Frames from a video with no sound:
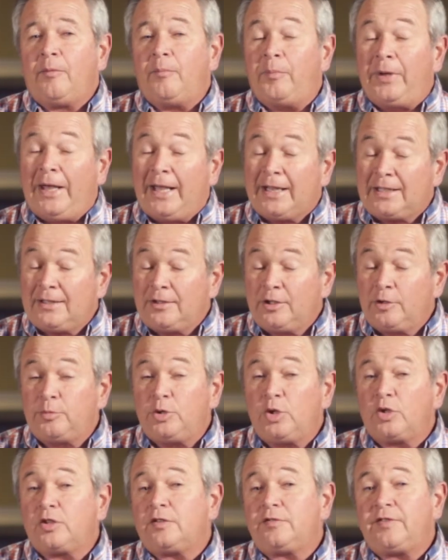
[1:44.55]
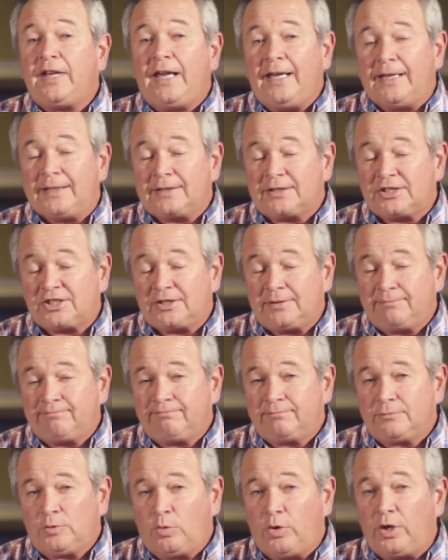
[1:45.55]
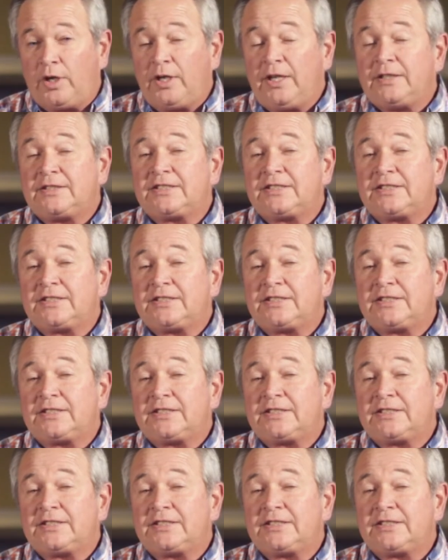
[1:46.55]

back in the book of Acts, where he